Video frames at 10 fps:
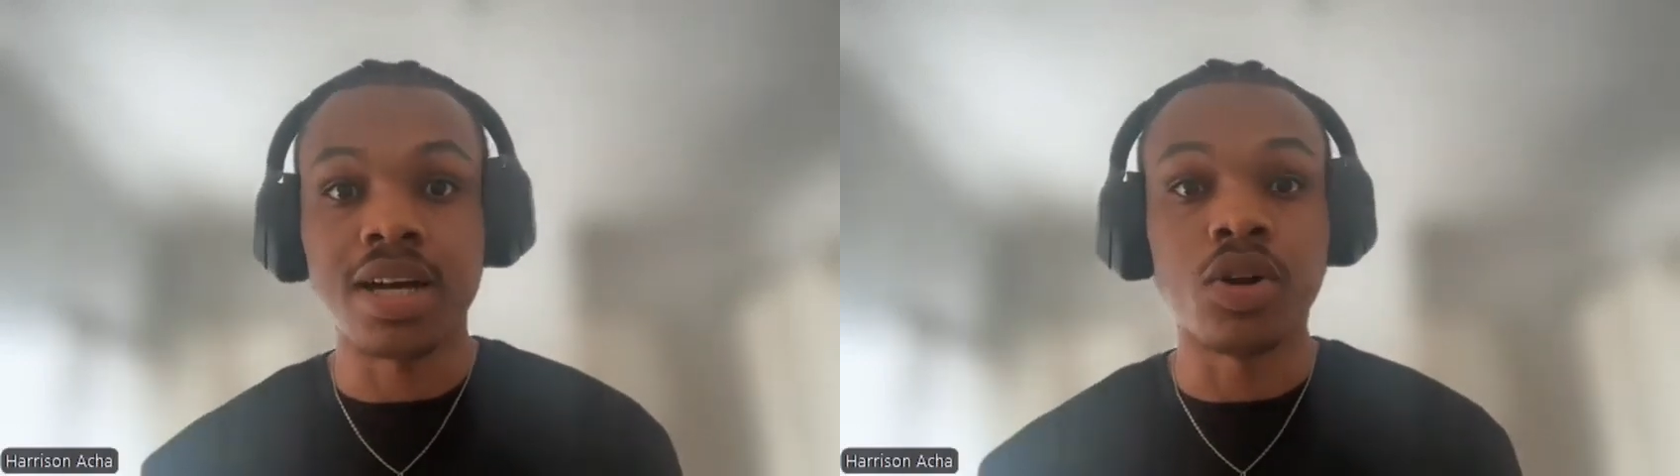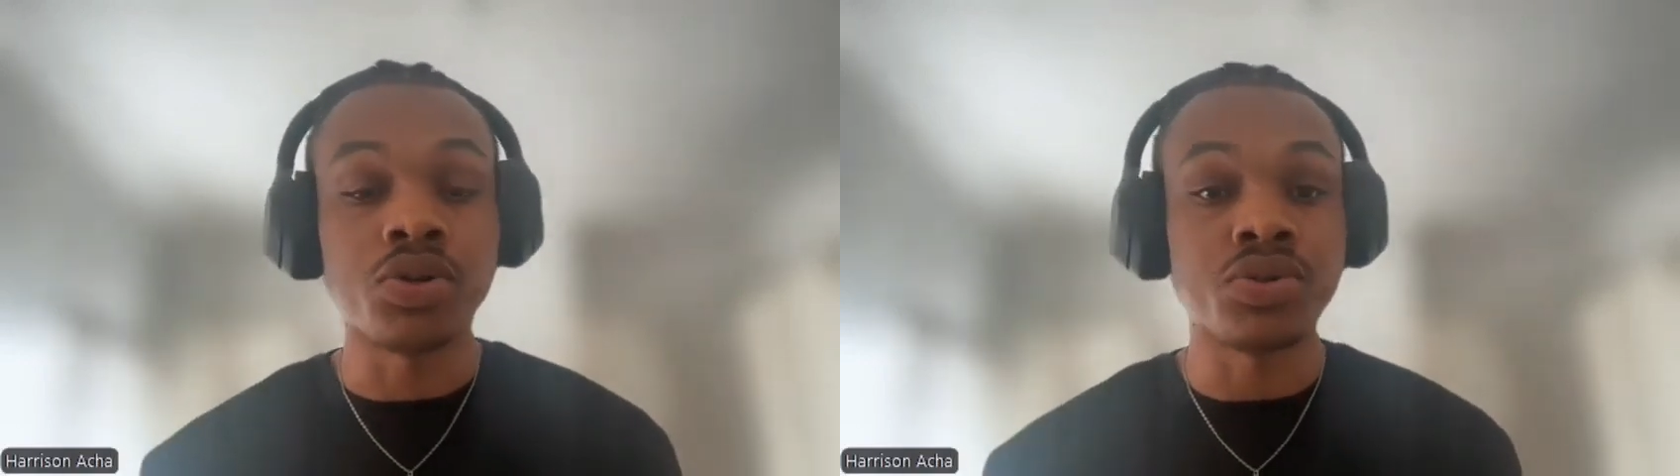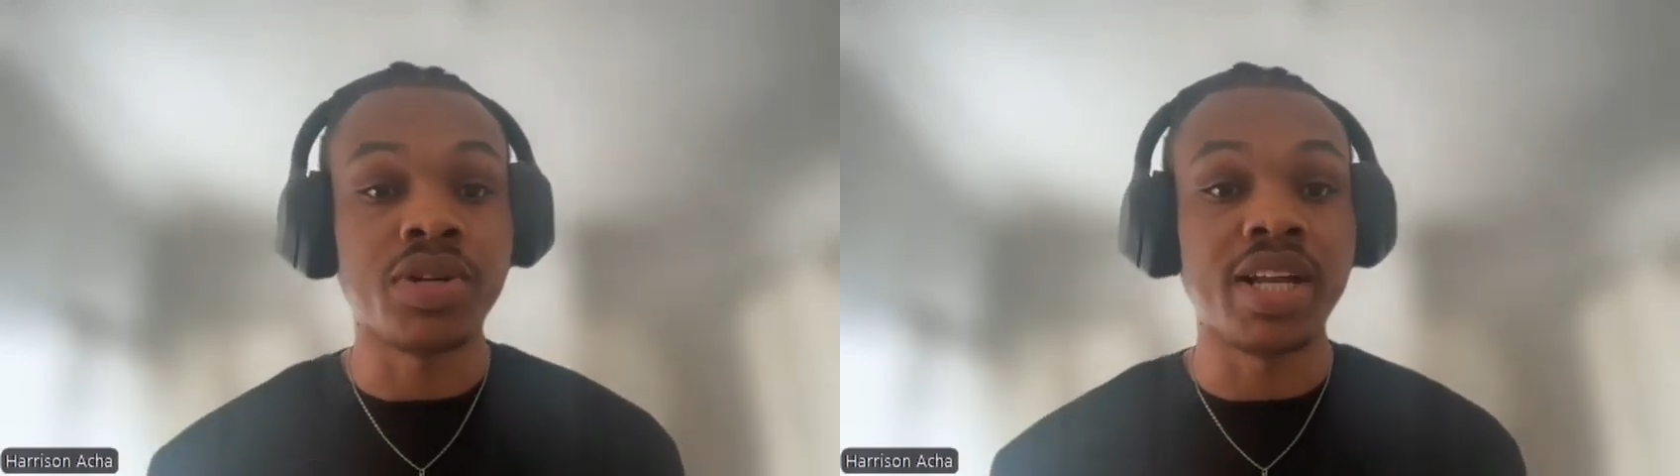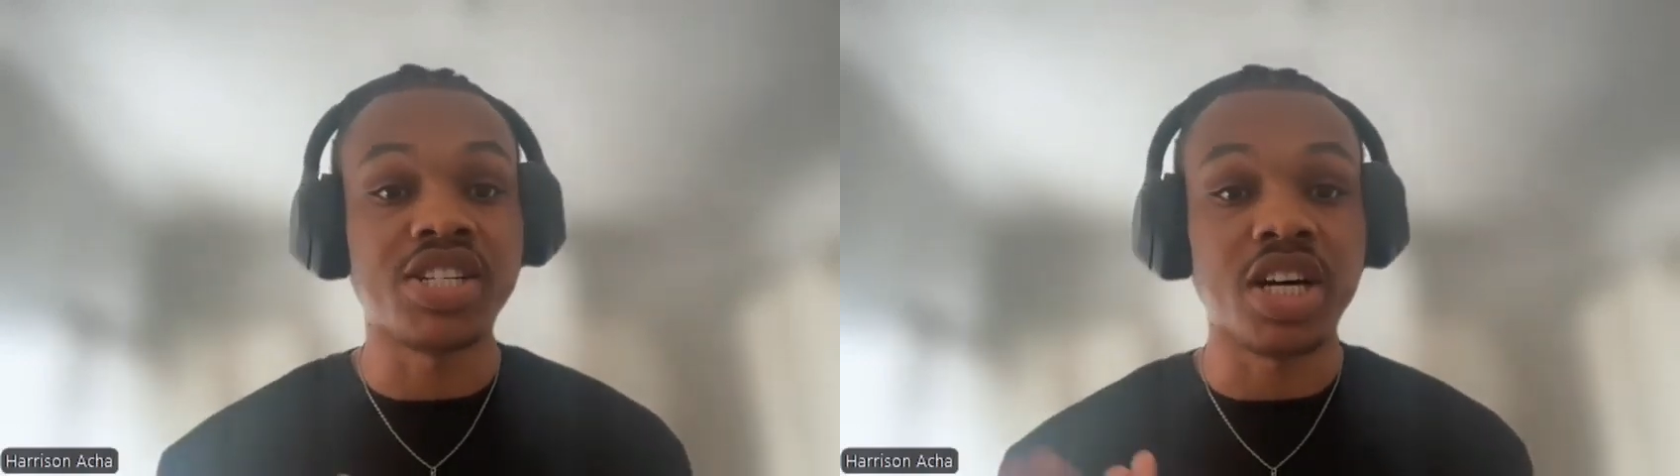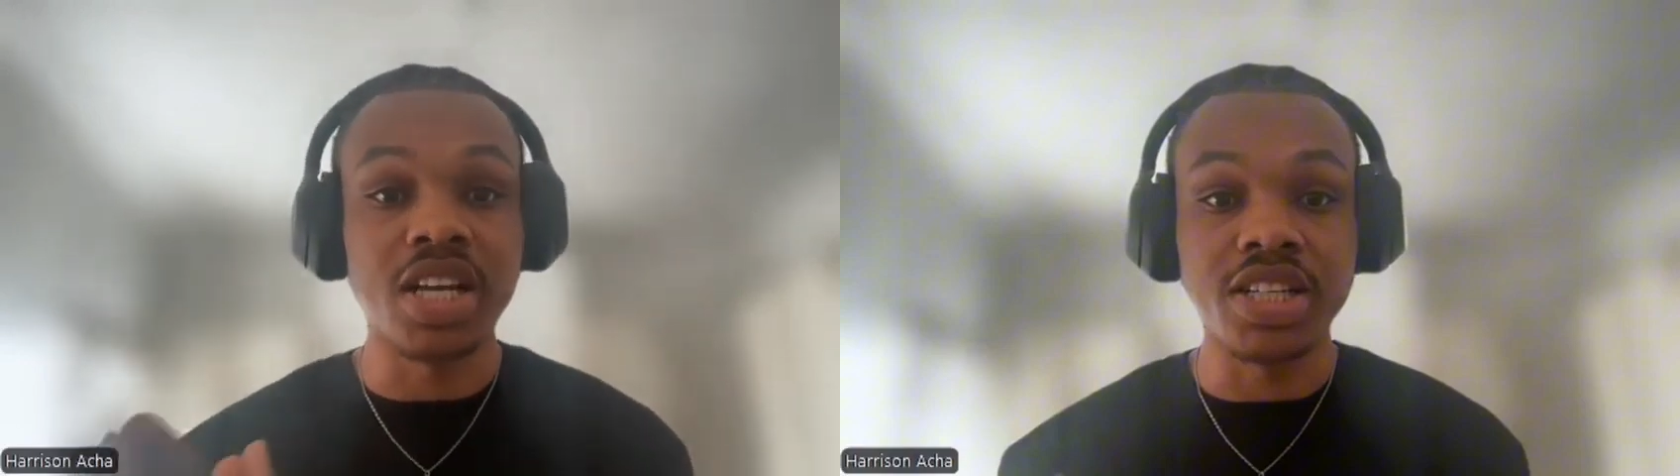and also their
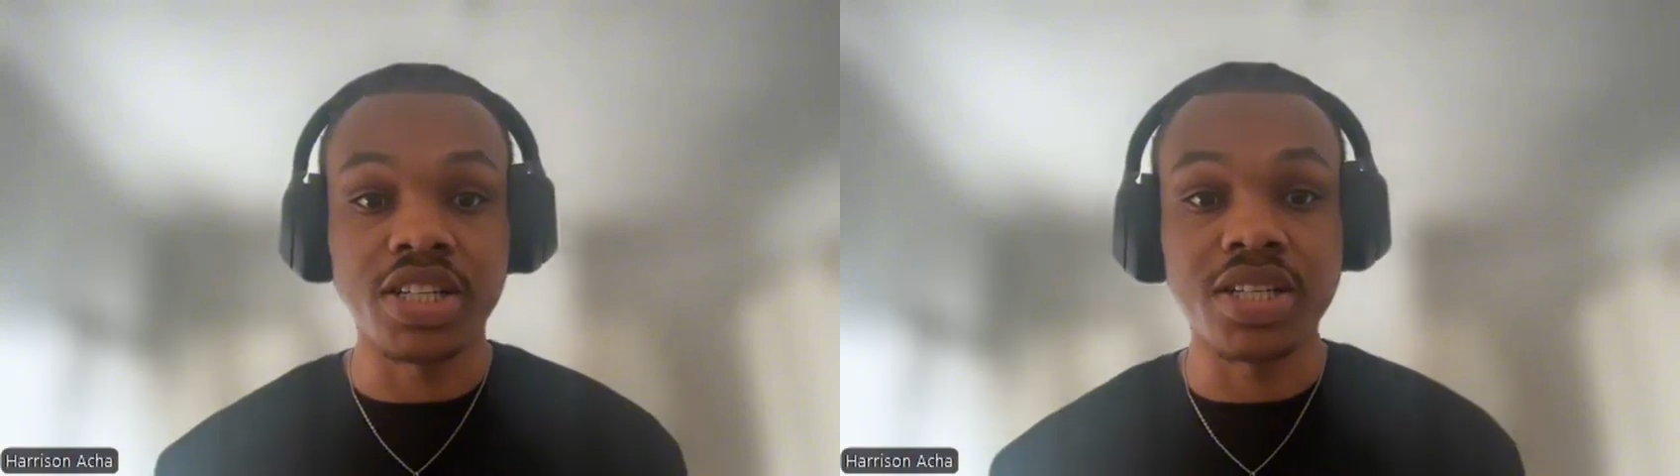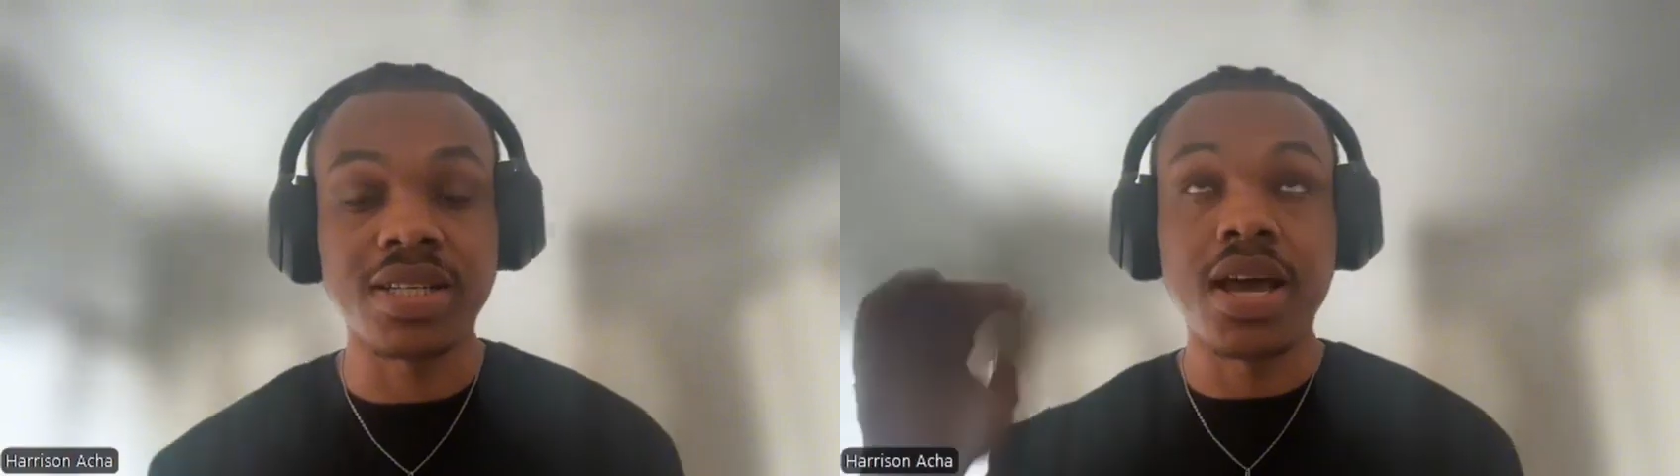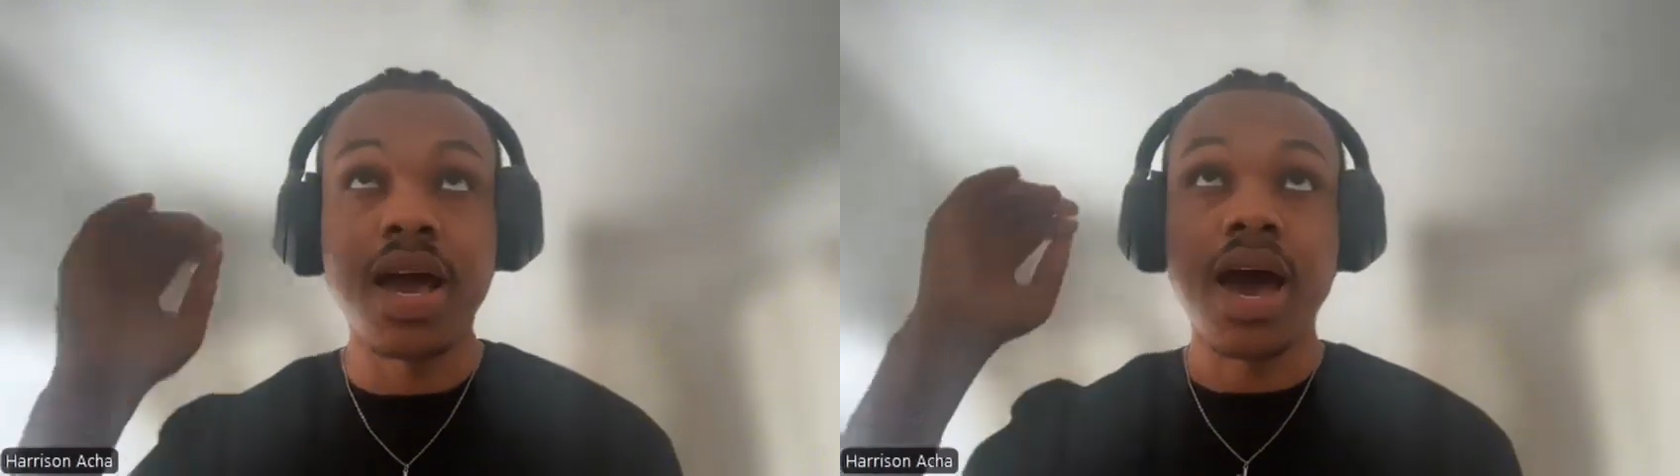challenges